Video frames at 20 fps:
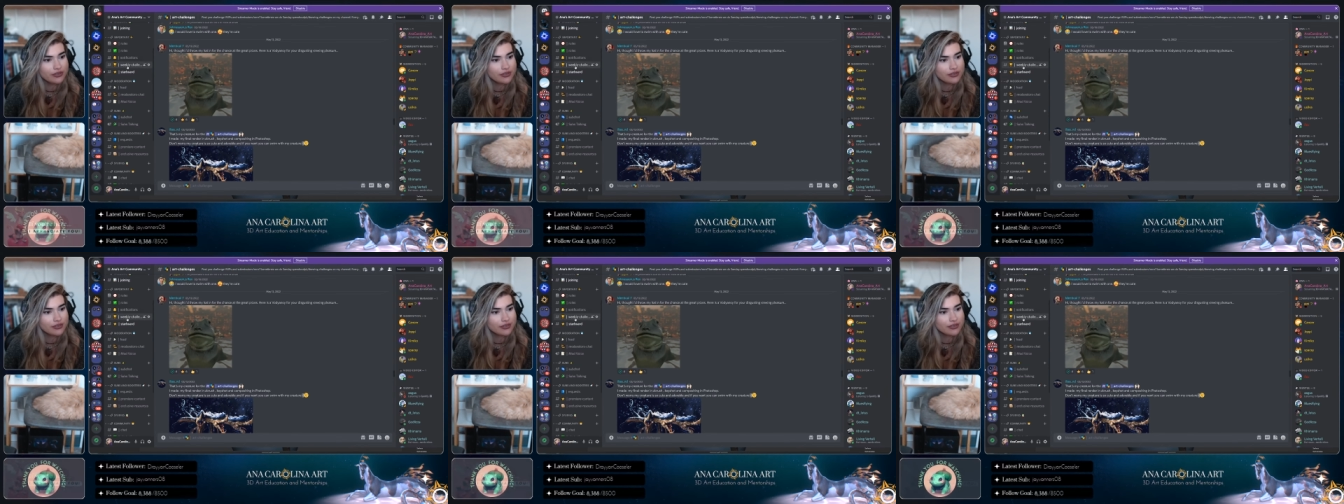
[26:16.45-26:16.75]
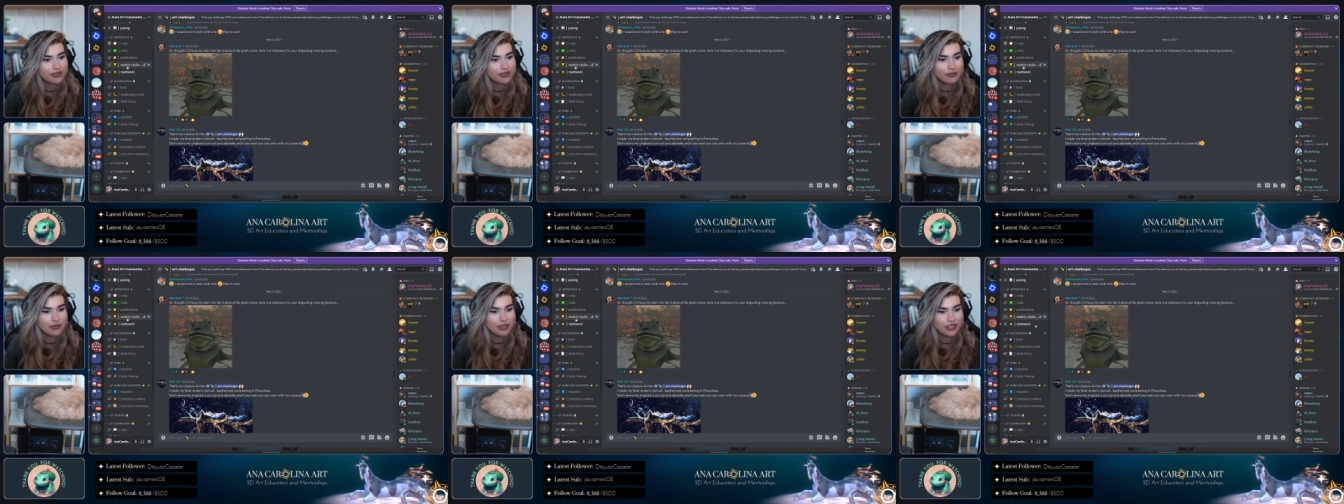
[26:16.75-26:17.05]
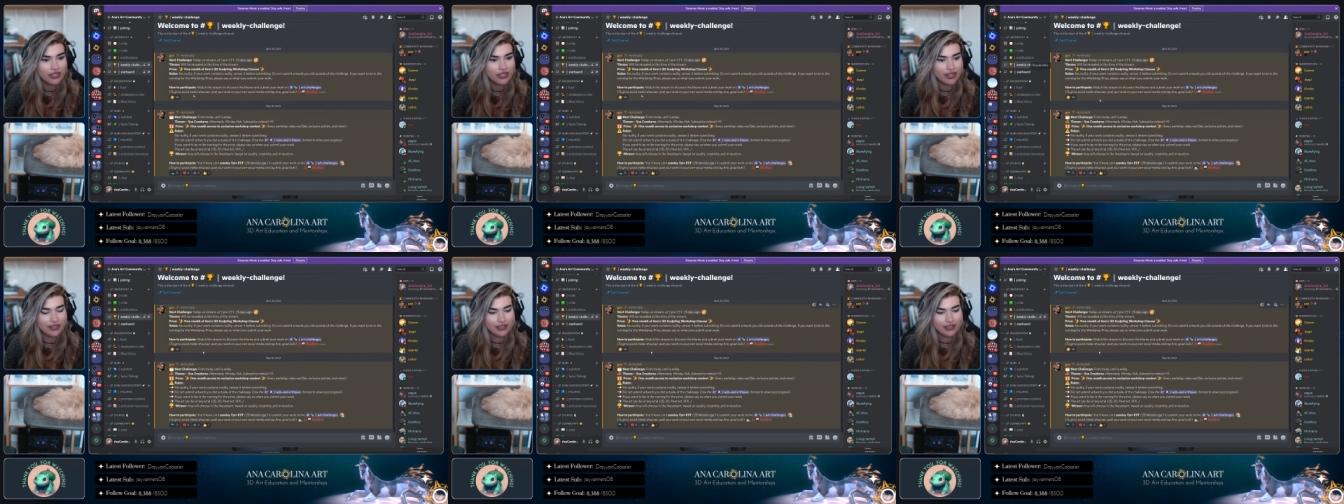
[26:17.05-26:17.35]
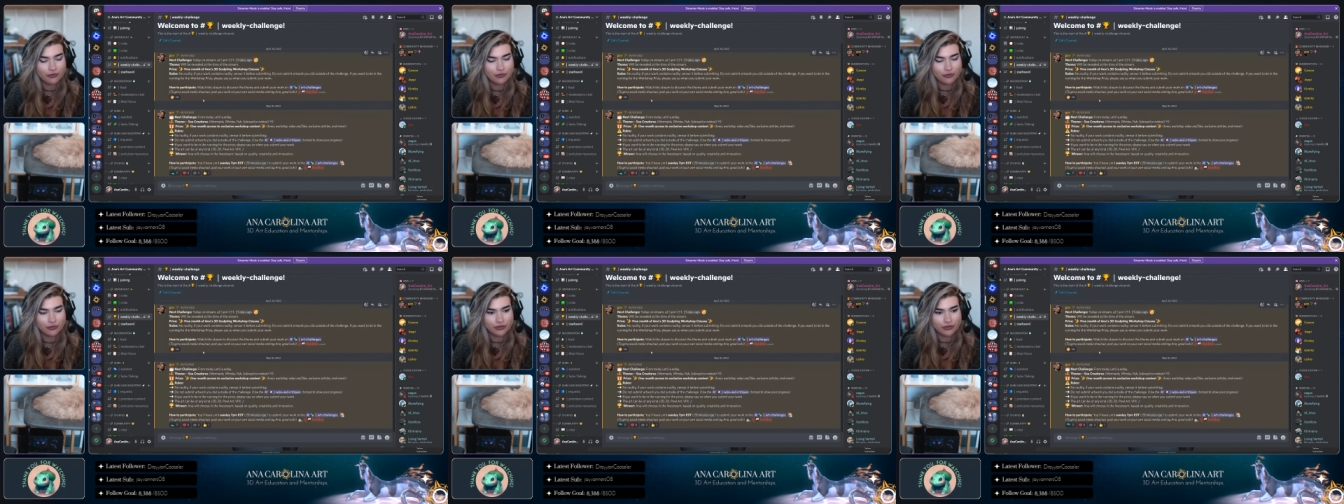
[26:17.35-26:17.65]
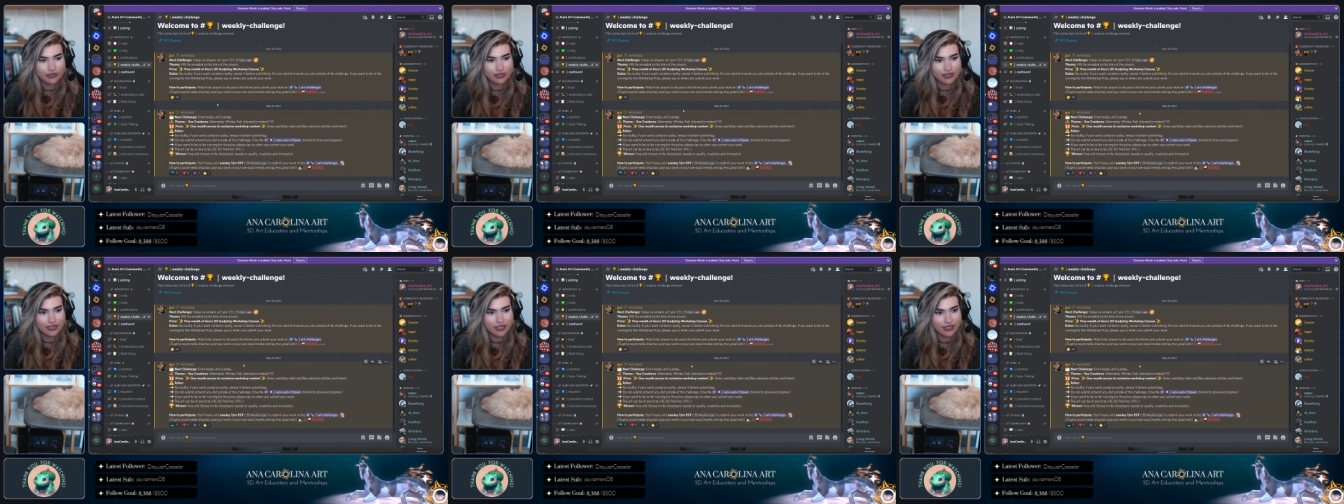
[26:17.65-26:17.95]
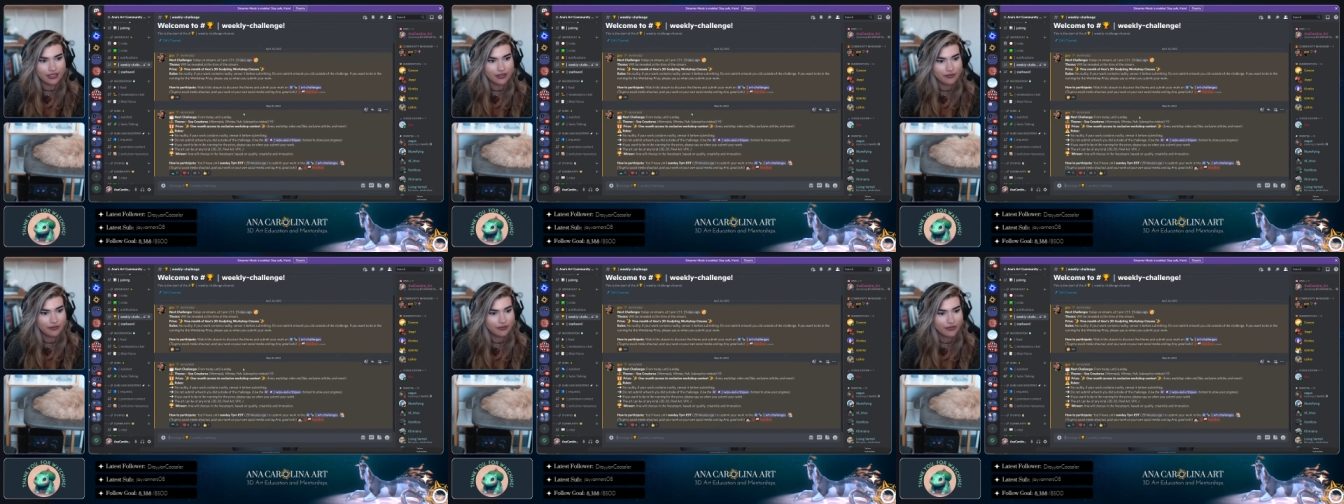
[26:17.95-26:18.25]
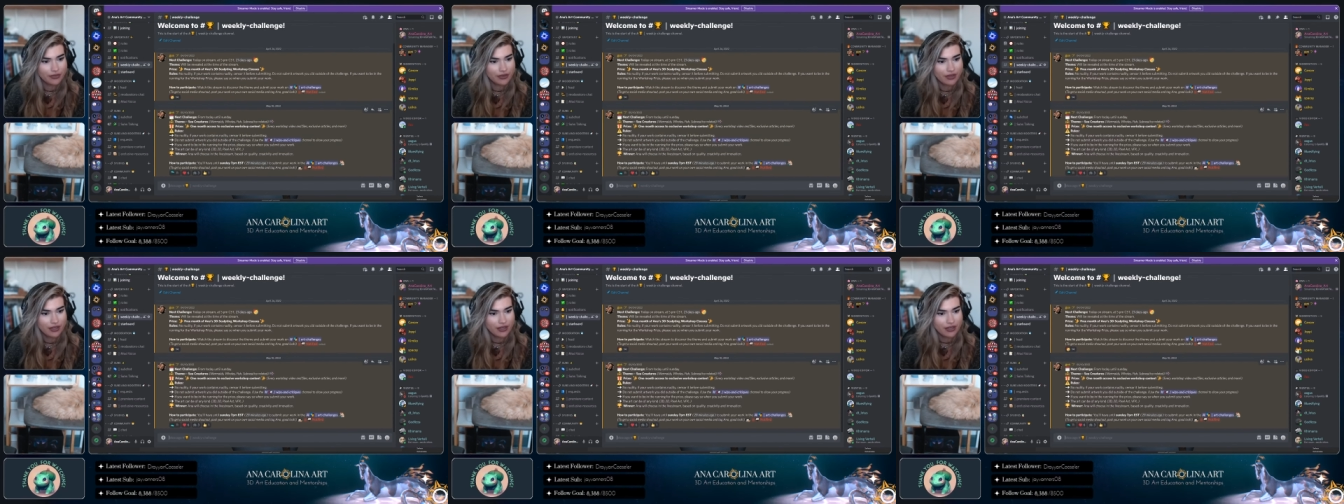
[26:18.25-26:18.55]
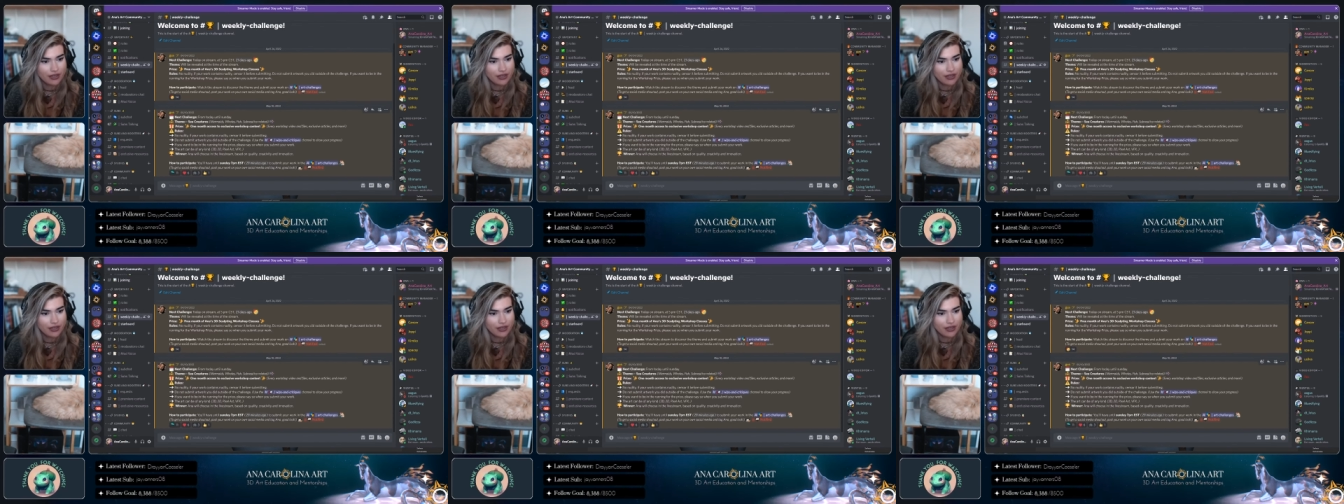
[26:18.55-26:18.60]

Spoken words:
So let me check the rules here.